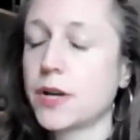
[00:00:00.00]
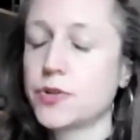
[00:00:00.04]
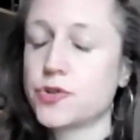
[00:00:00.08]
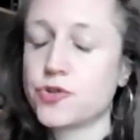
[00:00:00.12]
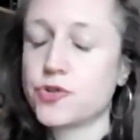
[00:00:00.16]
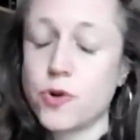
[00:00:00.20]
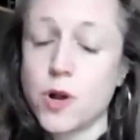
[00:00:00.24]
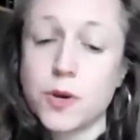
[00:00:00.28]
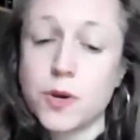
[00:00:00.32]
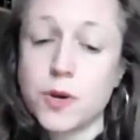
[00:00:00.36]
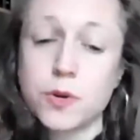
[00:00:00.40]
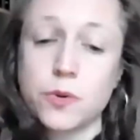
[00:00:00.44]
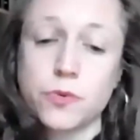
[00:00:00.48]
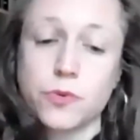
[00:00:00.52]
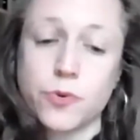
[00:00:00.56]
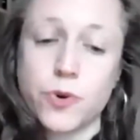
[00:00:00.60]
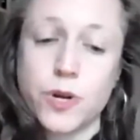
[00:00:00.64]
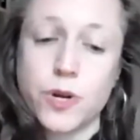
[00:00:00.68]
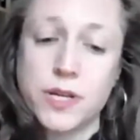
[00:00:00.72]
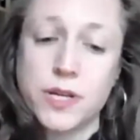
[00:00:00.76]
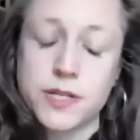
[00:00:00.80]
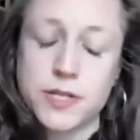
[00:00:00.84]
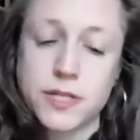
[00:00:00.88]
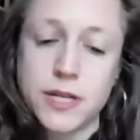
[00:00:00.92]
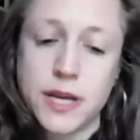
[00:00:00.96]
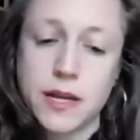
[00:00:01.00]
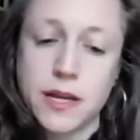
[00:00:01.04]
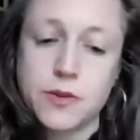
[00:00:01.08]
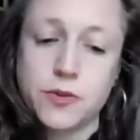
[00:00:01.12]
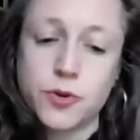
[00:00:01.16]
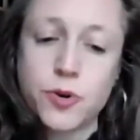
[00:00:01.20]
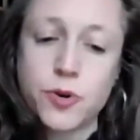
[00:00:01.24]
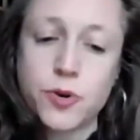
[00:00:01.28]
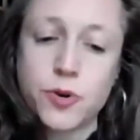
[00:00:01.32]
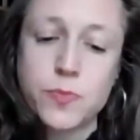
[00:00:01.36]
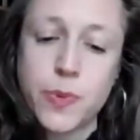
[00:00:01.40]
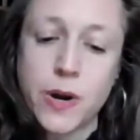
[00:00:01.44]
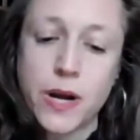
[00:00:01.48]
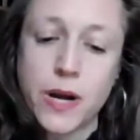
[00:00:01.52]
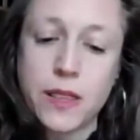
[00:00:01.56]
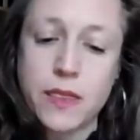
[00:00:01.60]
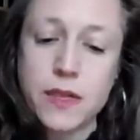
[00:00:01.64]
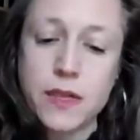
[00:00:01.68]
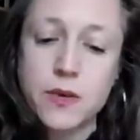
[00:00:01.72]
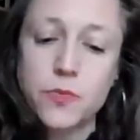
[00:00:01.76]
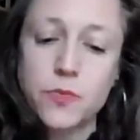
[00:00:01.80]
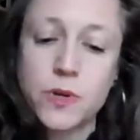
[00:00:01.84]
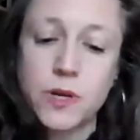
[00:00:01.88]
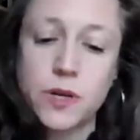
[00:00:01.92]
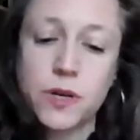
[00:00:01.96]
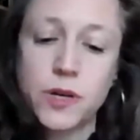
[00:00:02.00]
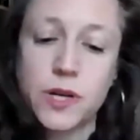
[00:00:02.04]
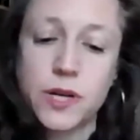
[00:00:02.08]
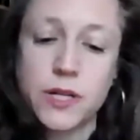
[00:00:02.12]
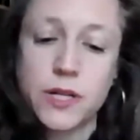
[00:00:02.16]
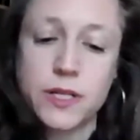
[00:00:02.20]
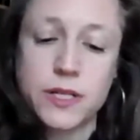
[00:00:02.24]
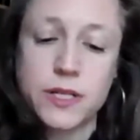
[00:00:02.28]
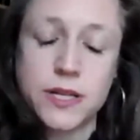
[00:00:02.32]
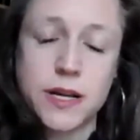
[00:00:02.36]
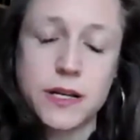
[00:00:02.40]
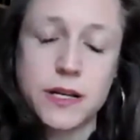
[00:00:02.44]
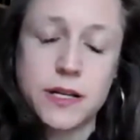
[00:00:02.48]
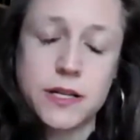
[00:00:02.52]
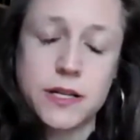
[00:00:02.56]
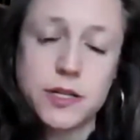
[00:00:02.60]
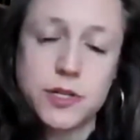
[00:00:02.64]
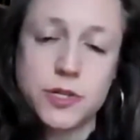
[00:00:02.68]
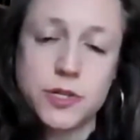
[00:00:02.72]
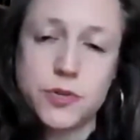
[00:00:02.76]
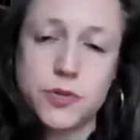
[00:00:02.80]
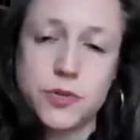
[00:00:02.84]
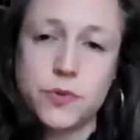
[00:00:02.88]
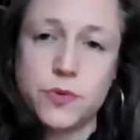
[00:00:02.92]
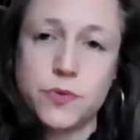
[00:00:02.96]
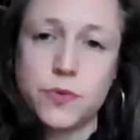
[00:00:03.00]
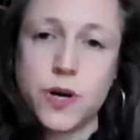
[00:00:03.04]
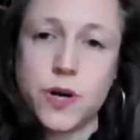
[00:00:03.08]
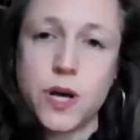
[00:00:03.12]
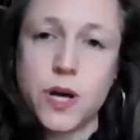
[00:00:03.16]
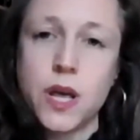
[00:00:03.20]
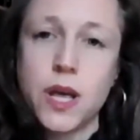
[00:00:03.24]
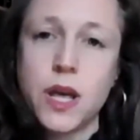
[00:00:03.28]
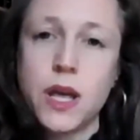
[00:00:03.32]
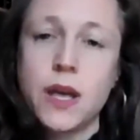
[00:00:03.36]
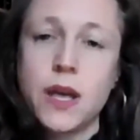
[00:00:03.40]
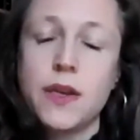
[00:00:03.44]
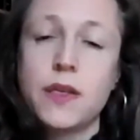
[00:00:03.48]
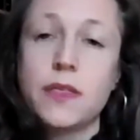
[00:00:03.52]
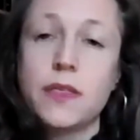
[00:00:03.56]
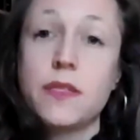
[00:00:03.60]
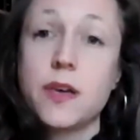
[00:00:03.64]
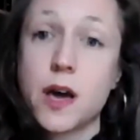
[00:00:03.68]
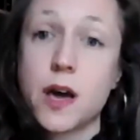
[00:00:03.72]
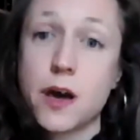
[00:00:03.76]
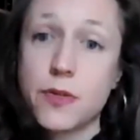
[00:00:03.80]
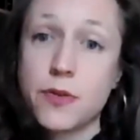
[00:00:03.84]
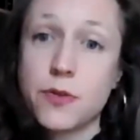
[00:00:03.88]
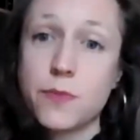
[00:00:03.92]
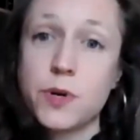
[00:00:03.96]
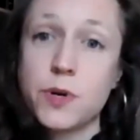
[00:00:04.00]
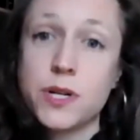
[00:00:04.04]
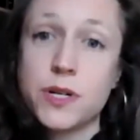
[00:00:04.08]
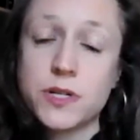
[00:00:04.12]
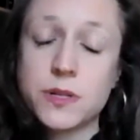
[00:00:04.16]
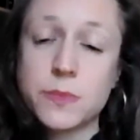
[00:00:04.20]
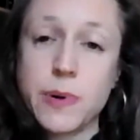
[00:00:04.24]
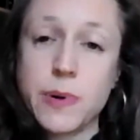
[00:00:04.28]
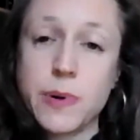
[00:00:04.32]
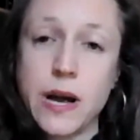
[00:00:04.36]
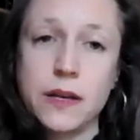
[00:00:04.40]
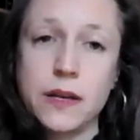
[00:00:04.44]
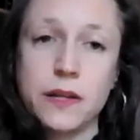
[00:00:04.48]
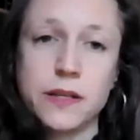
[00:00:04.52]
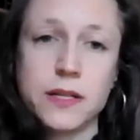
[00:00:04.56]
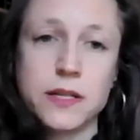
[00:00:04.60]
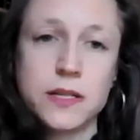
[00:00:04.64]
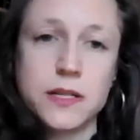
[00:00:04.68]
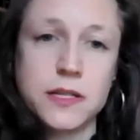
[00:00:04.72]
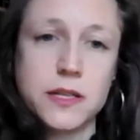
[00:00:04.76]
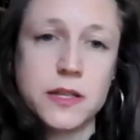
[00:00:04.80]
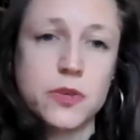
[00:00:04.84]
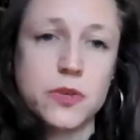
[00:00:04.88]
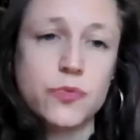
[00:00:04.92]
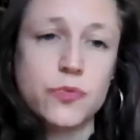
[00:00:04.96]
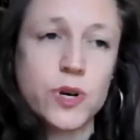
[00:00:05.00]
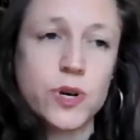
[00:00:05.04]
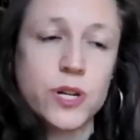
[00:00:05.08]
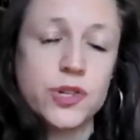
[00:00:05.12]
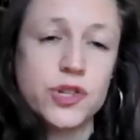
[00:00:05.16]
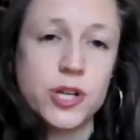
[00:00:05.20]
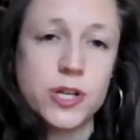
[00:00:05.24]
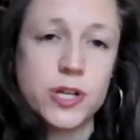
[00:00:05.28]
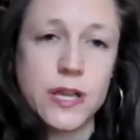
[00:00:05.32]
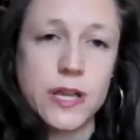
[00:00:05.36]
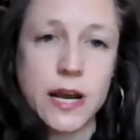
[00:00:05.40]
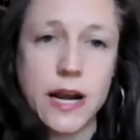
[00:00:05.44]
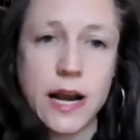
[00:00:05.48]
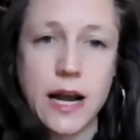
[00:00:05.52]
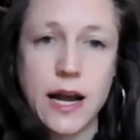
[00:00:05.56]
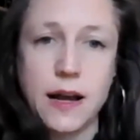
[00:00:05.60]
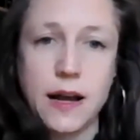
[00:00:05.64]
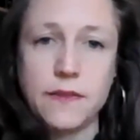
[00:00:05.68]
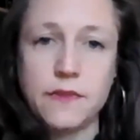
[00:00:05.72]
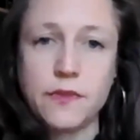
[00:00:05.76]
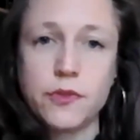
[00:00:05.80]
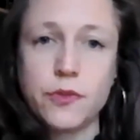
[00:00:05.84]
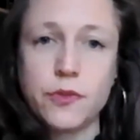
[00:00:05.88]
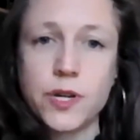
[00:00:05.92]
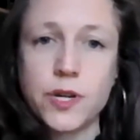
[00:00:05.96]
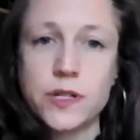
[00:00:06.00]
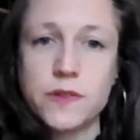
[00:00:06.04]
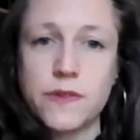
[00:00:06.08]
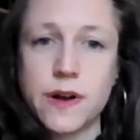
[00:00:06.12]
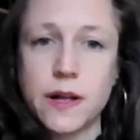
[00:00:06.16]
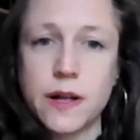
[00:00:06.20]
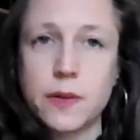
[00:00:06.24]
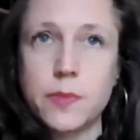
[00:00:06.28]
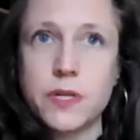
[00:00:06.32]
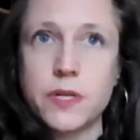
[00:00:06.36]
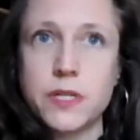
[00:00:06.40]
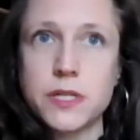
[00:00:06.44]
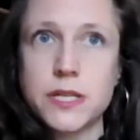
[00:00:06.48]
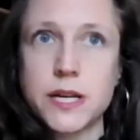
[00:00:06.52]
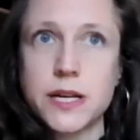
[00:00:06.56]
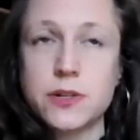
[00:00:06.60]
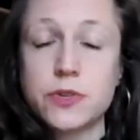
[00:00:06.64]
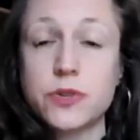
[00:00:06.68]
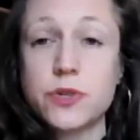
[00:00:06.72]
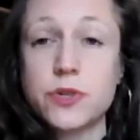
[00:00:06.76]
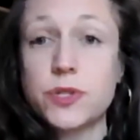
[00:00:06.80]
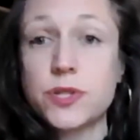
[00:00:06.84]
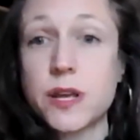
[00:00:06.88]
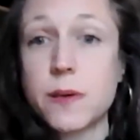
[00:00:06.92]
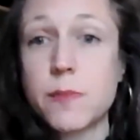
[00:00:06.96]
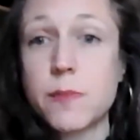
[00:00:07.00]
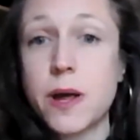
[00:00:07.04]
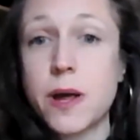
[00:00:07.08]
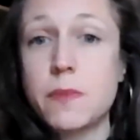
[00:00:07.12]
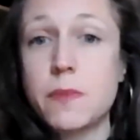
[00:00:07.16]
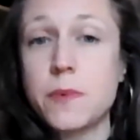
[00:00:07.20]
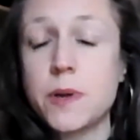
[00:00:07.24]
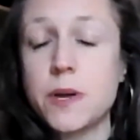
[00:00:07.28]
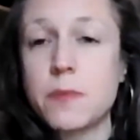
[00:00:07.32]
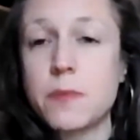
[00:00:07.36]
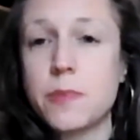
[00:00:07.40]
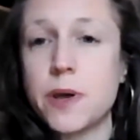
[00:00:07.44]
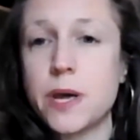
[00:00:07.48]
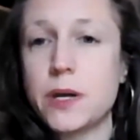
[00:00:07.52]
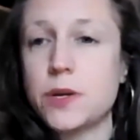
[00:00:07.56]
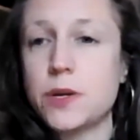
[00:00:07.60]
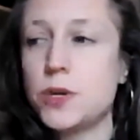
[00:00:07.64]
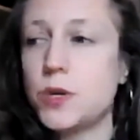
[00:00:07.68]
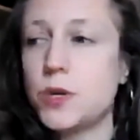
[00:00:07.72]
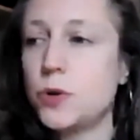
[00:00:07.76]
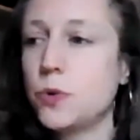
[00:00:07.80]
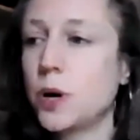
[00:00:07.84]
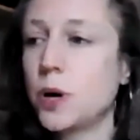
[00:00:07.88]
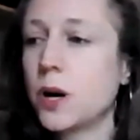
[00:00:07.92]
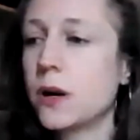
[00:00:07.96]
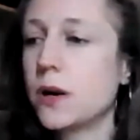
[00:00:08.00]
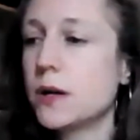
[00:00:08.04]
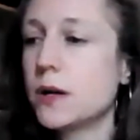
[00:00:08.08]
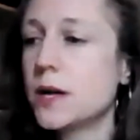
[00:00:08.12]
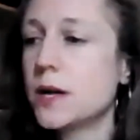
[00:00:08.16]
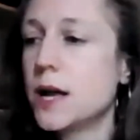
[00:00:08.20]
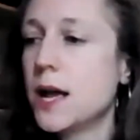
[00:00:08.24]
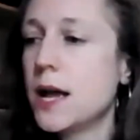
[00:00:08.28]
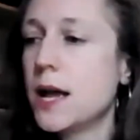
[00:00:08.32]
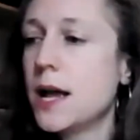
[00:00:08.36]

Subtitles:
Toronto Green Standard, but I think we could extend it to the other municipalities in the region that have green development standards. They might be a bit newer.